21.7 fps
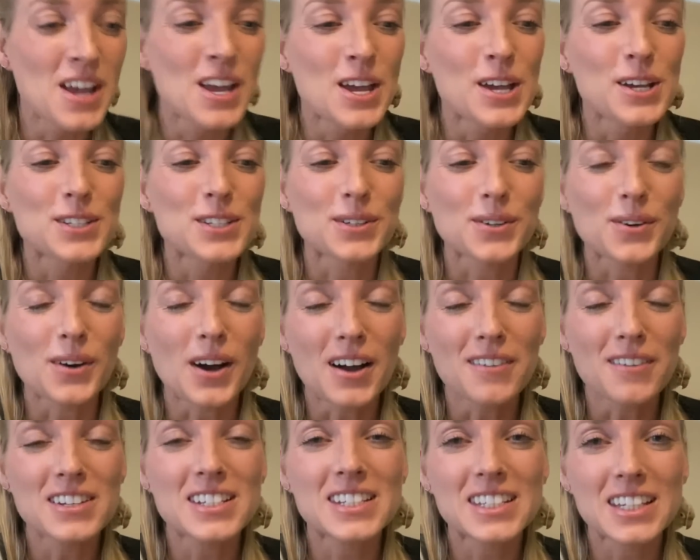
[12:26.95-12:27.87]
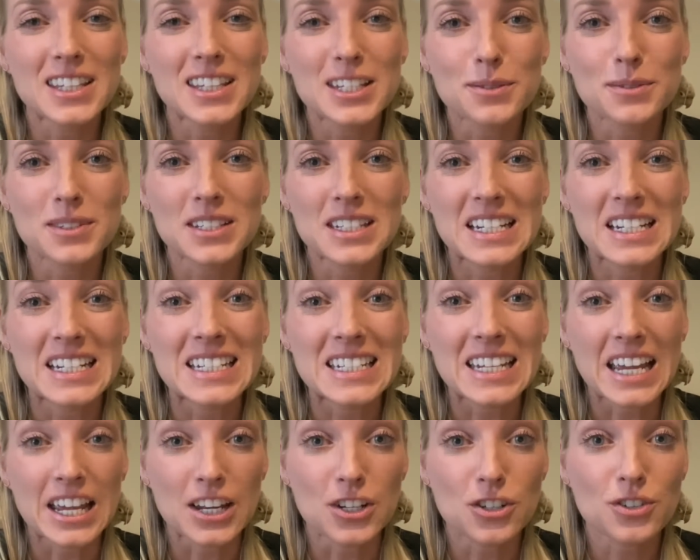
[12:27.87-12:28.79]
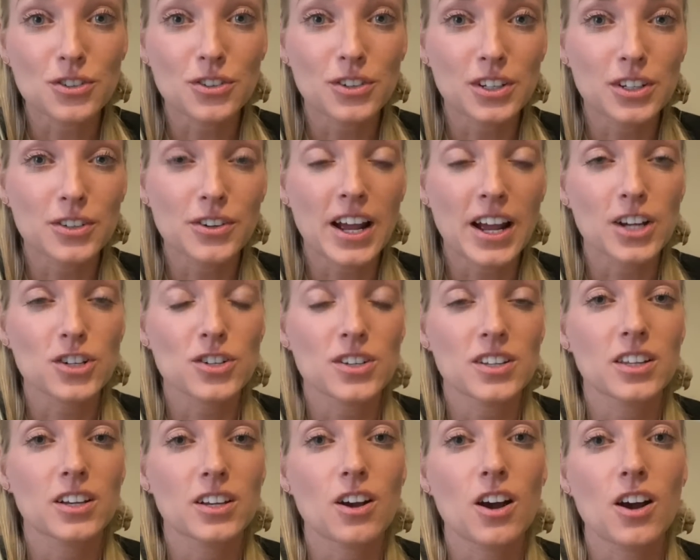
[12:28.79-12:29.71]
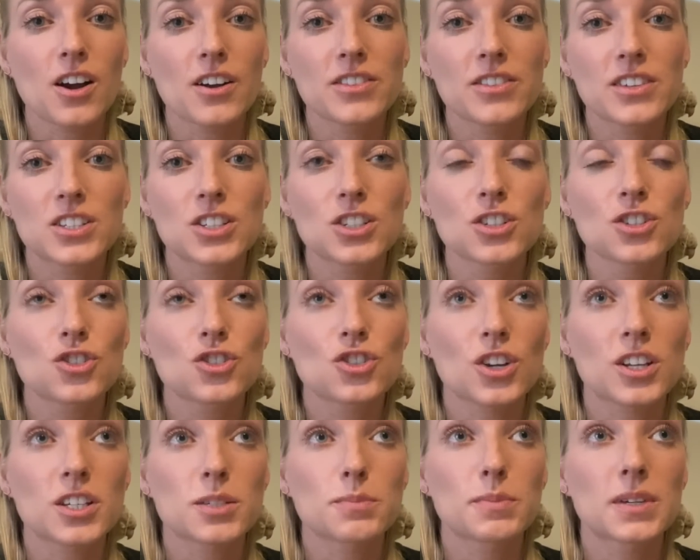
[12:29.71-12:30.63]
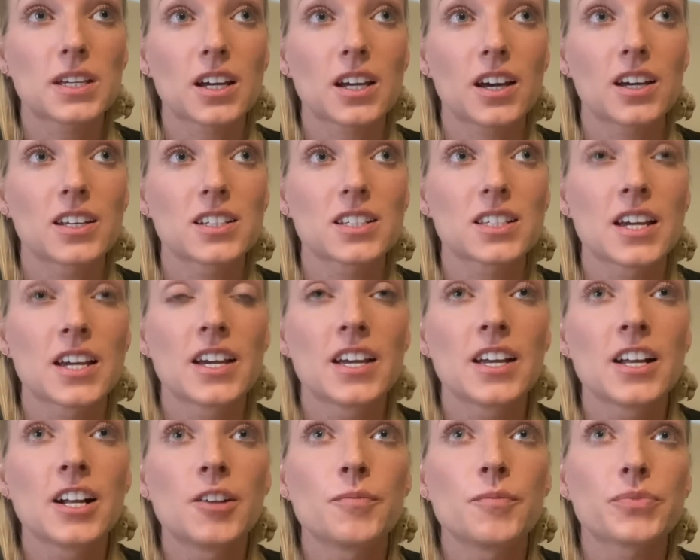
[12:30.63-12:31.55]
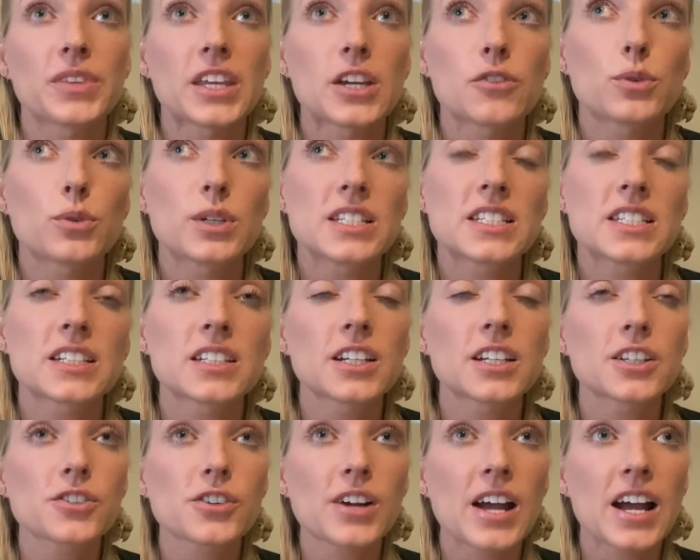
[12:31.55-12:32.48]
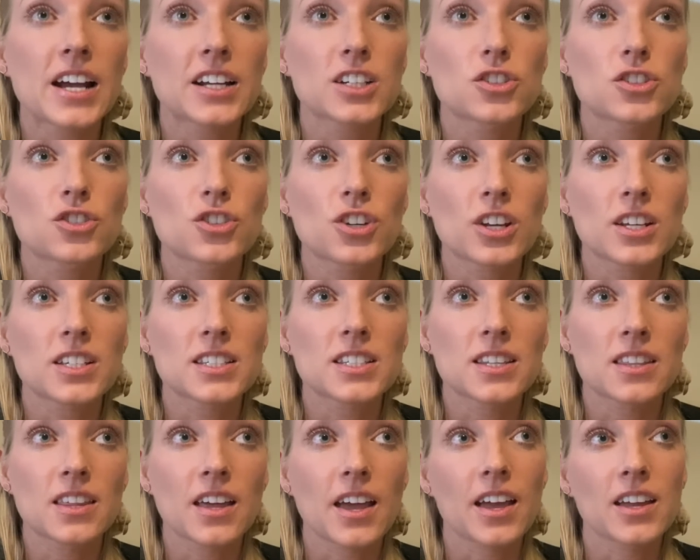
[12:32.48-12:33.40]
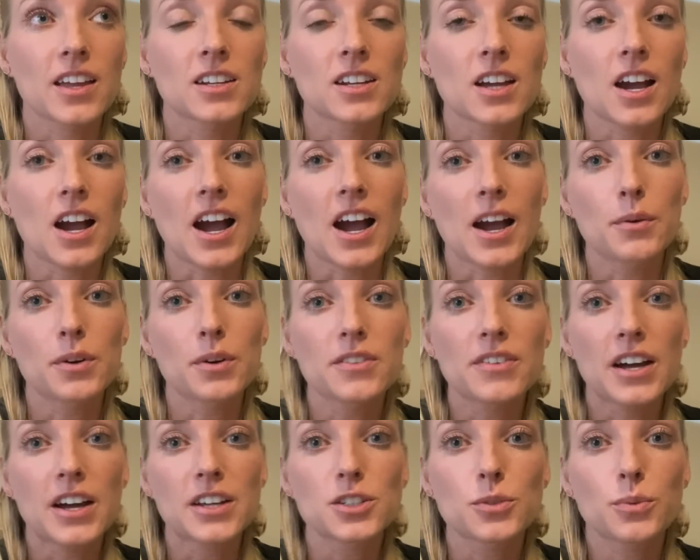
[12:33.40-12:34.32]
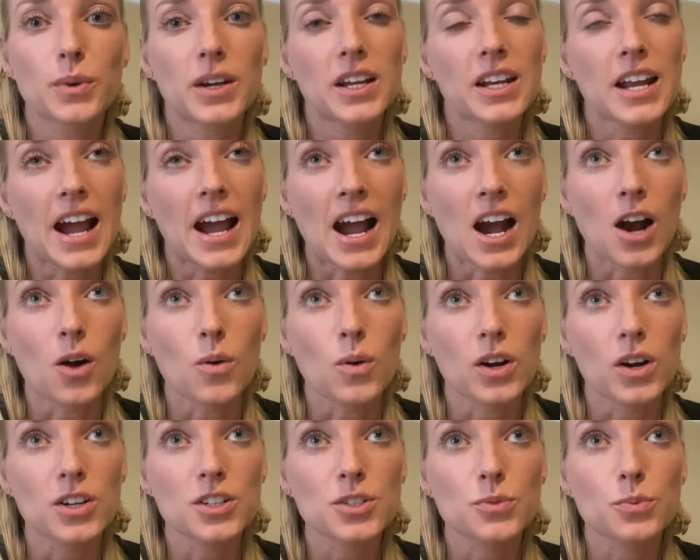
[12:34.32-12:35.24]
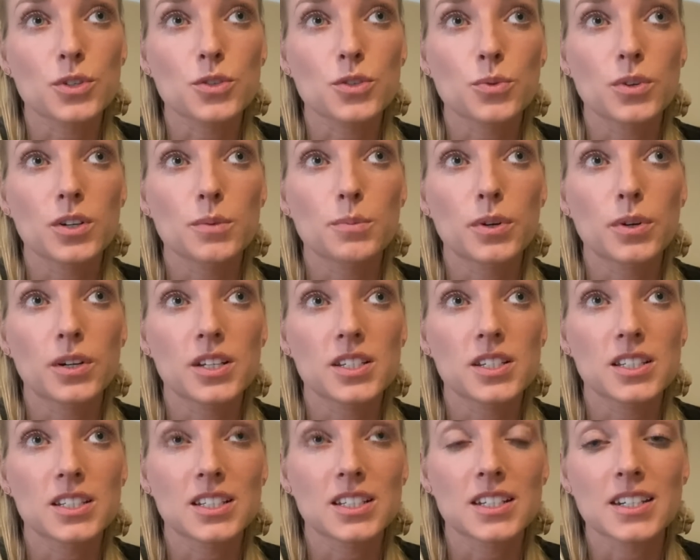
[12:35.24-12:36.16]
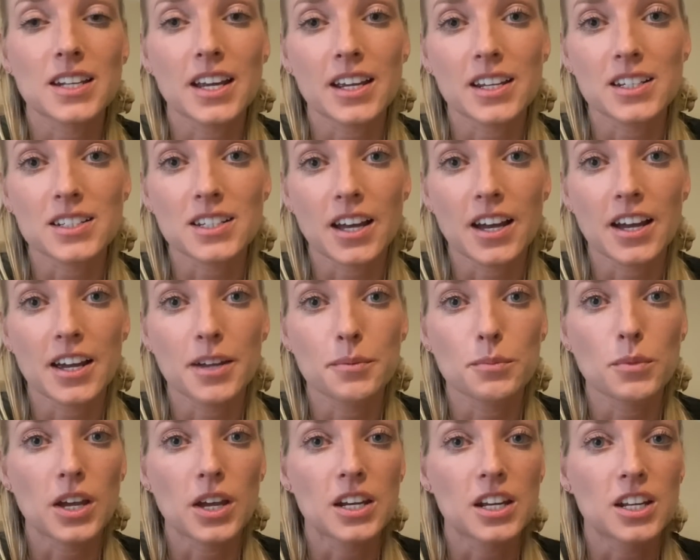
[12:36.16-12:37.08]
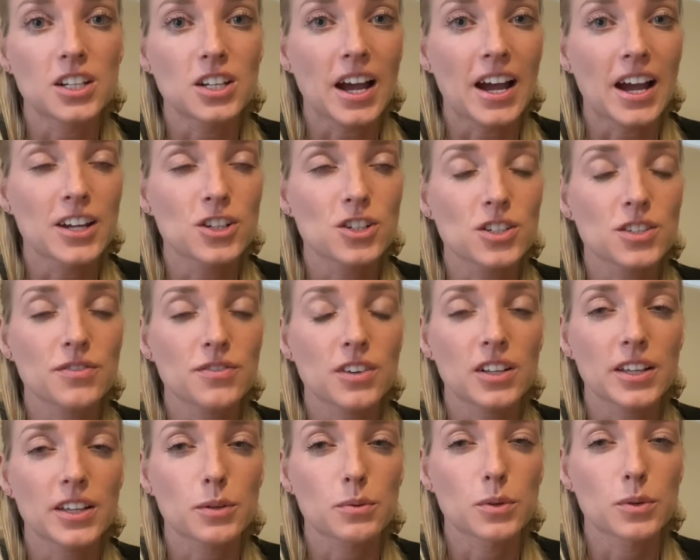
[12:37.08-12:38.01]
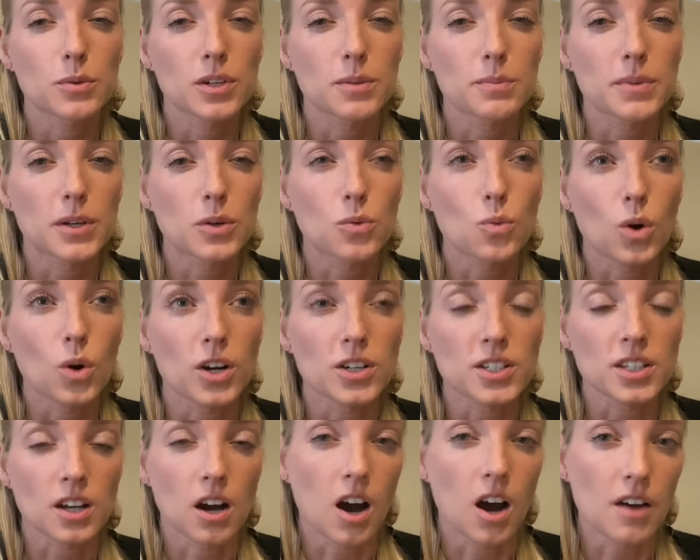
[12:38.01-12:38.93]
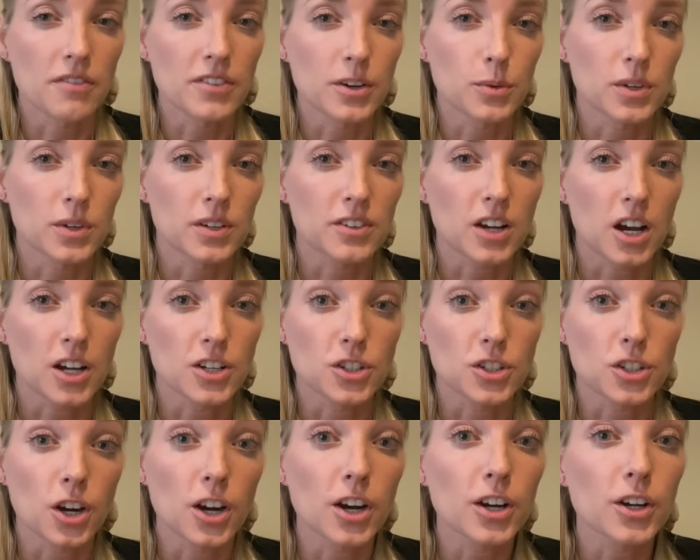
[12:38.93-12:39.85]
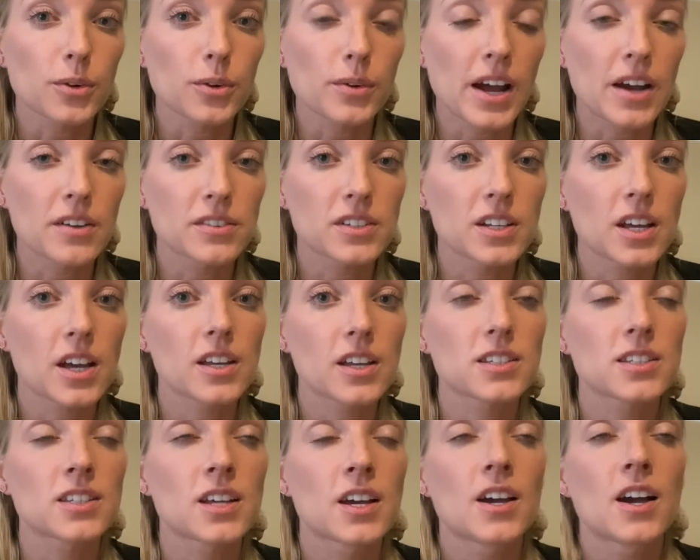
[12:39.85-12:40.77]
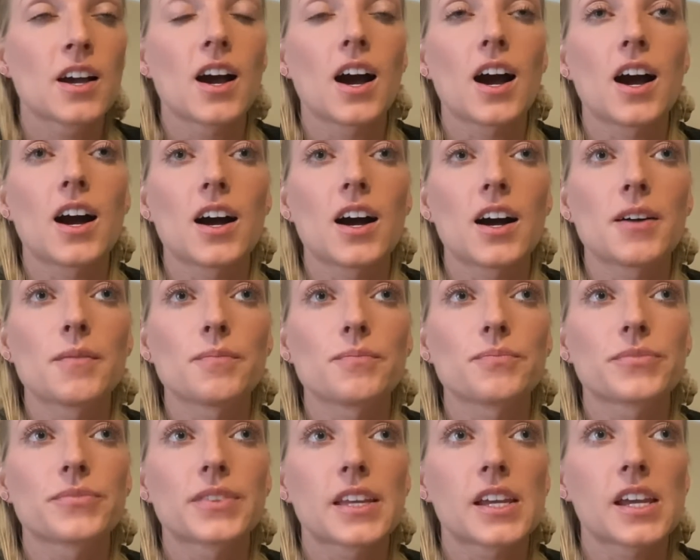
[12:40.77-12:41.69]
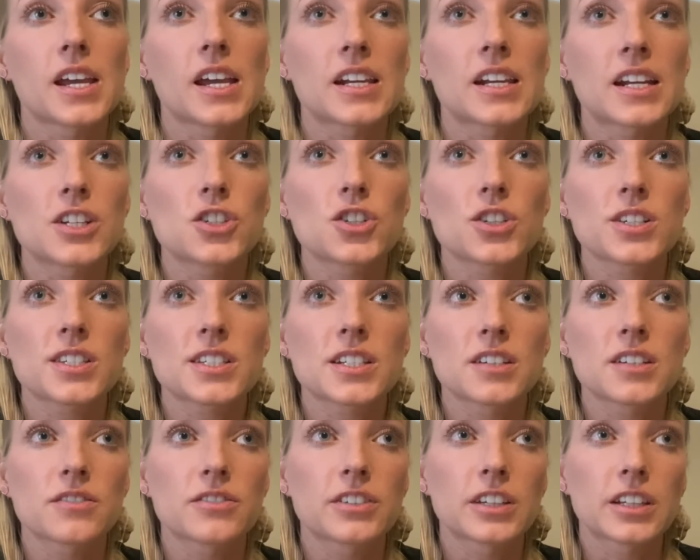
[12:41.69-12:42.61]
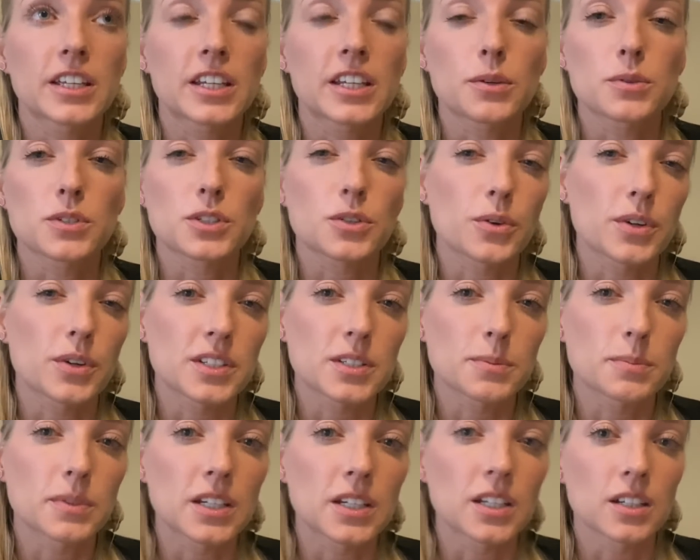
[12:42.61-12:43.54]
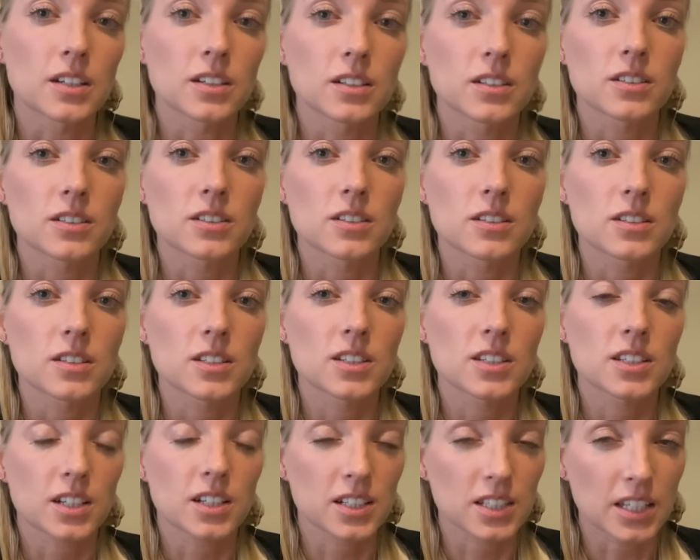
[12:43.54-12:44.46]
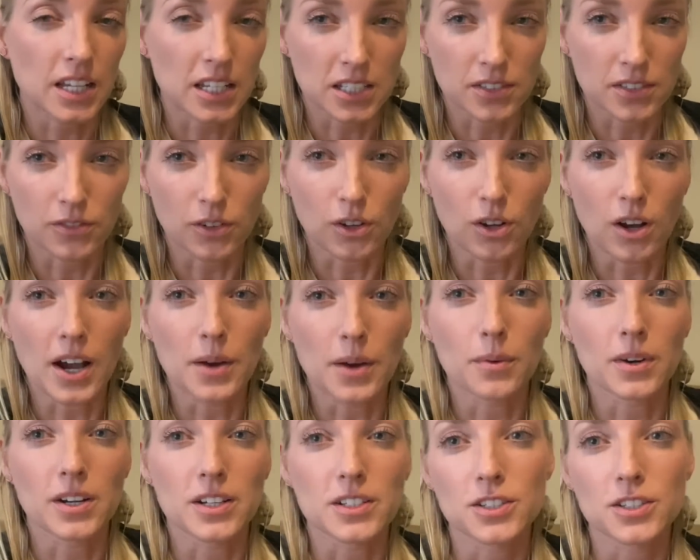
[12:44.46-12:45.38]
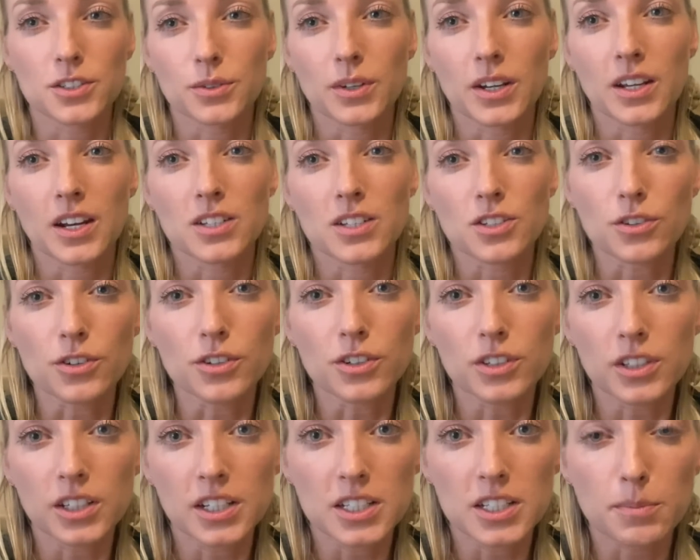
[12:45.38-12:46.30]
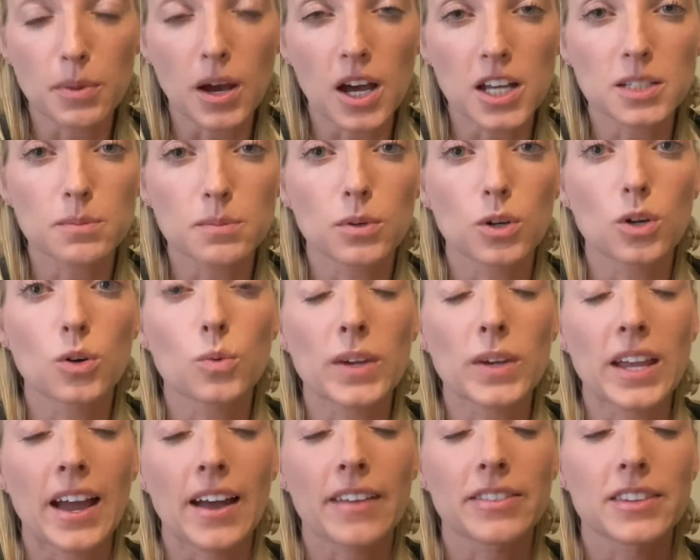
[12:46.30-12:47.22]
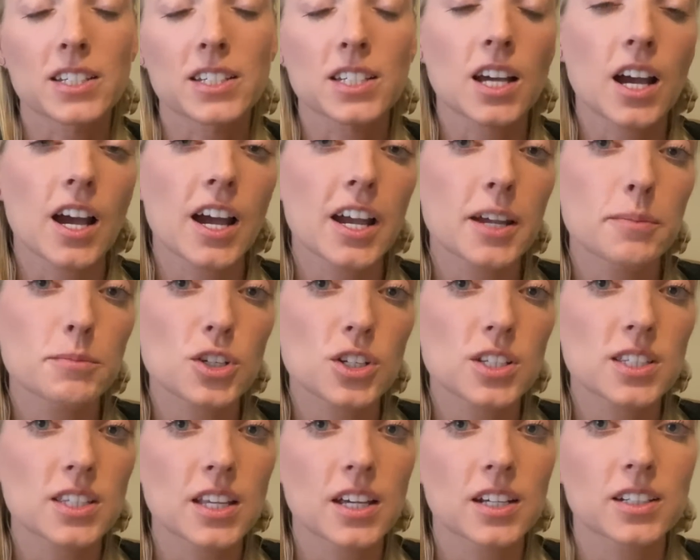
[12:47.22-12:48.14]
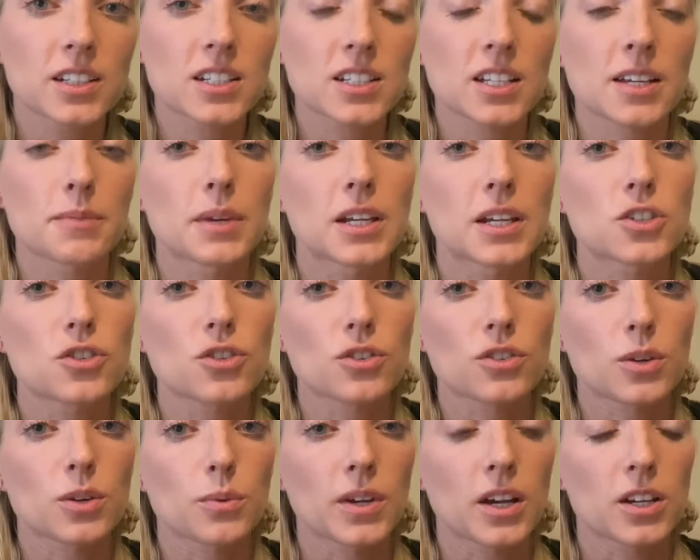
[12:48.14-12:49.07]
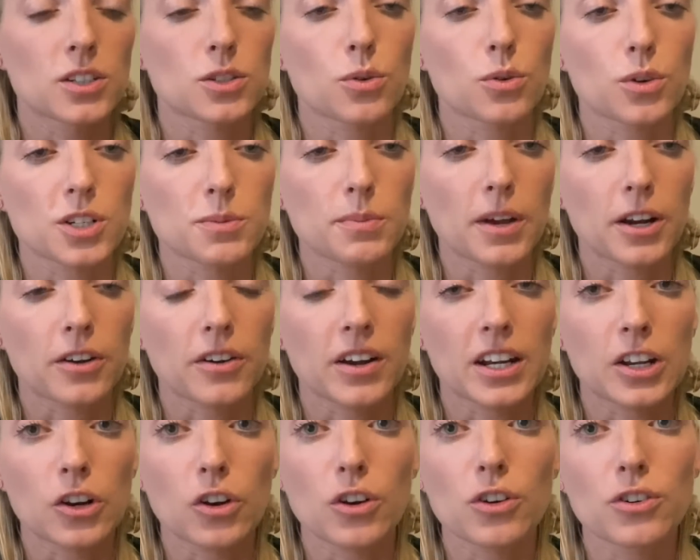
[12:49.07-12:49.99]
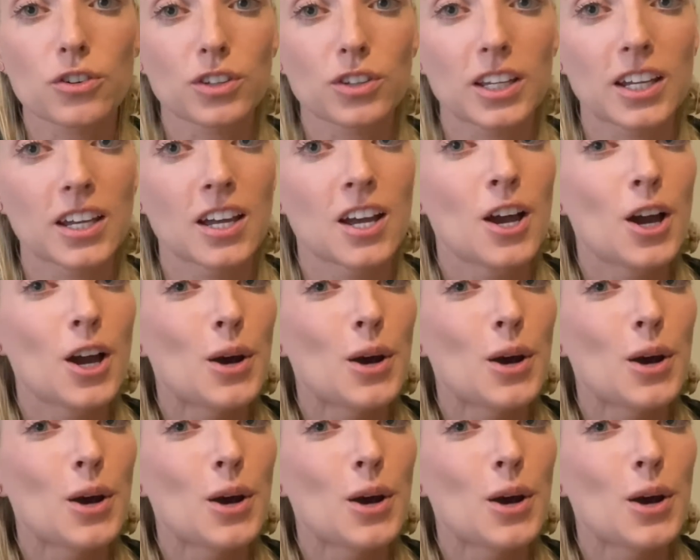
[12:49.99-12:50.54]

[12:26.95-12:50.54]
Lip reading: So obviously this was an intentional interaction in the car. This is just because if we didn't interact just then, I would have had to wait hours, which would have put us into nighttime, and I just felt like we would have been worse off. It would have gotten dark around us, and I just didn't feel like it was going to be successful. I wanted to do it as early as possible. We had the time just then because I made sure that we got to horseback riding early.